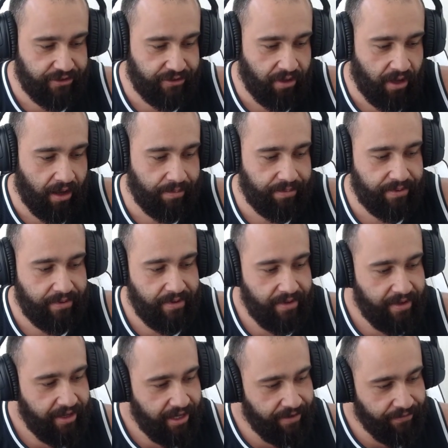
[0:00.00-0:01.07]
stop,
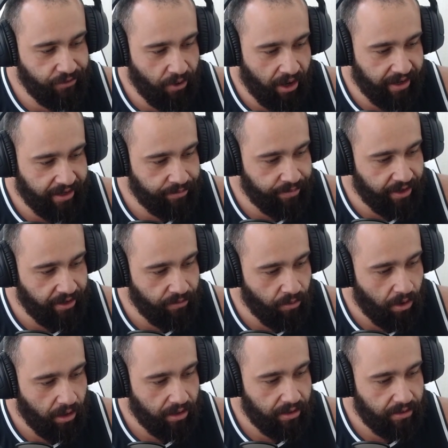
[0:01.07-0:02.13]
even though I could barely
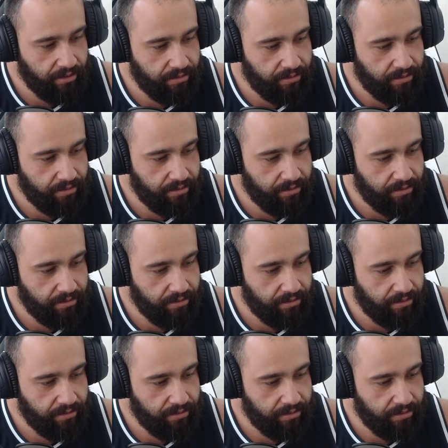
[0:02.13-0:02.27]
walk.